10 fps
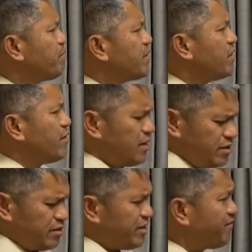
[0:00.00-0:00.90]
All right,
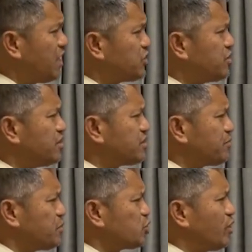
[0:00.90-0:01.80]
Revelation
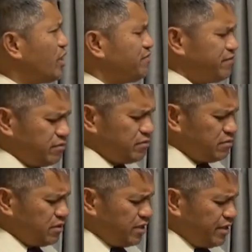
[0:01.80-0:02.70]
chapter 12
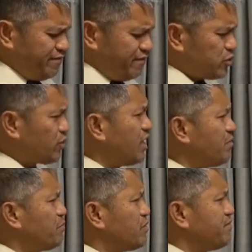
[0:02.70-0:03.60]
in verse 1. Let me
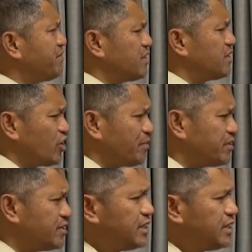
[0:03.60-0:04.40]
put the chapter.